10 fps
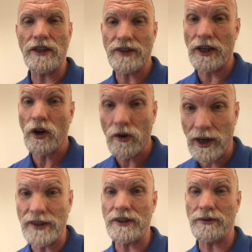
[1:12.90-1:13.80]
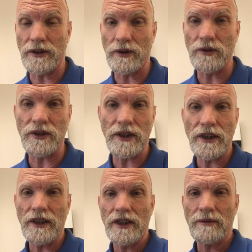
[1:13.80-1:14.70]
take oral antifungals,
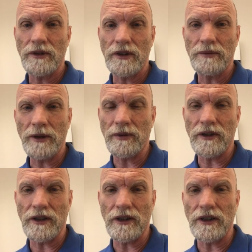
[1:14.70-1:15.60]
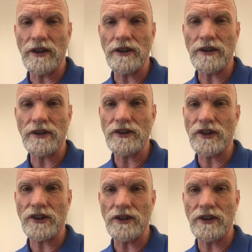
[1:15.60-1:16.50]
but some people are
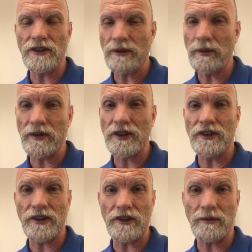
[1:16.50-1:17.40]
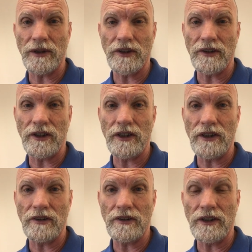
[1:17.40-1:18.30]
concerned about the